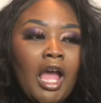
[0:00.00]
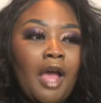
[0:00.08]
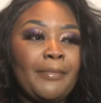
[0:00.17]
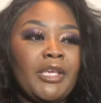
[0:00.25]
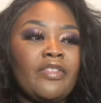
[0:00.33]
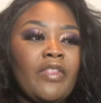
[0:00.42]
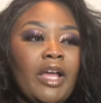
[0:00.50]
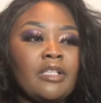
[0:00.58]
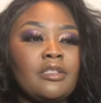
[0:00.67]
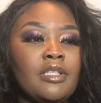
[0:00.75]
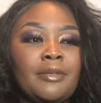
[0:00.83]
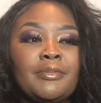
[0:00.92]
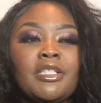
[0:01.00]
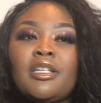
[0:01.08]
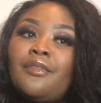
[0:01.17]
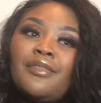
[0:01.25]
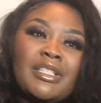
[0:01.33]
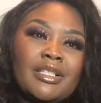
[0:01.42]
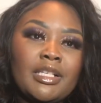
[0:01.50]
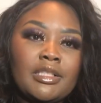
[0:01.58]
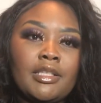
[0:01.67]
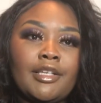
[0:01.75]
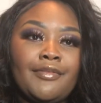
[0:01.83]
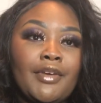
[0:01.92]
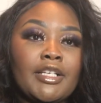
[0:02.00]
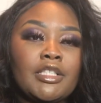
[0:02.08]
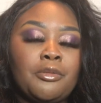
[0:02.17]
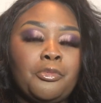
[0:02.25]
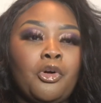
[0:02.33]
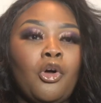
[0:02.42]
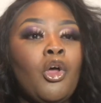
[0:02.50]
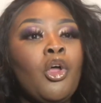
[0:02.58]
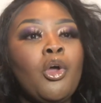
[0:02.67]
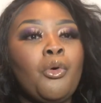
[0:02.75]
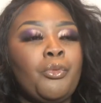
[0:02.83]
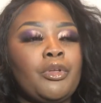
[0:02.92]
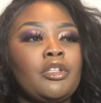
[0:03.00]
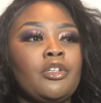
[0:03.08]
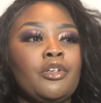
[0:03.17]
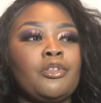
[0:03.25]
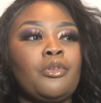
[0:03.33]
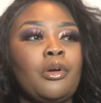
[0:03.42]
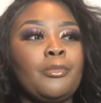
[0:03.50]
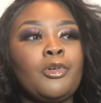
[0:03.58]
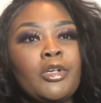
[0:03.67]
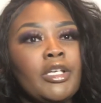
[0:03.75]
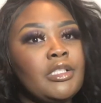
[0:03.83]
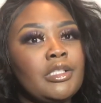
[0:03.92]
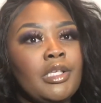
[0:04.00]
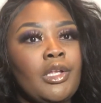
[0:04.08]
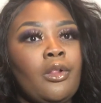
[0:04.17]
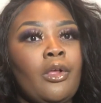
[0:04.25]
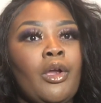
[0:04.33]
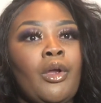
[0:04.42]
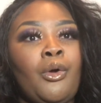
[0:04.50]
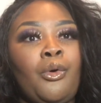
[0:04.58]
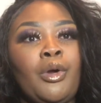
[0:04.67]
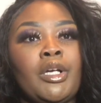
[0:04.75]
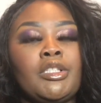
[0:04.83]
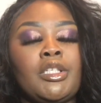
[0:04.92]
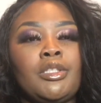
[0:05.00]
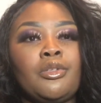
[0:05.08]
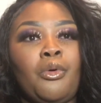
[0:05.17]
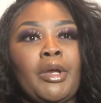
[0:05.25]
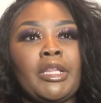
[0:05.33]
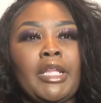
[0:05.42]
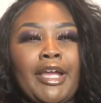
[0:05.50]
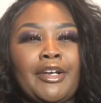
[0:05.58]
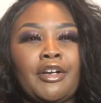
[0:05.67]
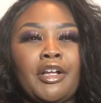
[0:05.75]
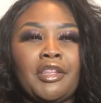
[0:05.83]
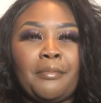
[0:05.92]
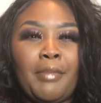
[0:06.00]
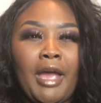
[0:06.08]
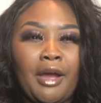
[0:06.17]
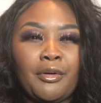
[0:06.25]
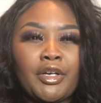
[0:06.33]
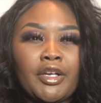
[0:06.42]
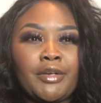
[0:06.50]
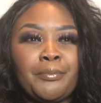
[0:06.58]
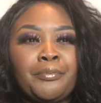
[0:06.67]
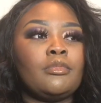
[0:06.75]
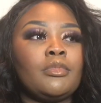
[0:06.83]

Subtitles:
I mean, that type of stuff is easily fixable with your normal concealer or just going lighter on the powder.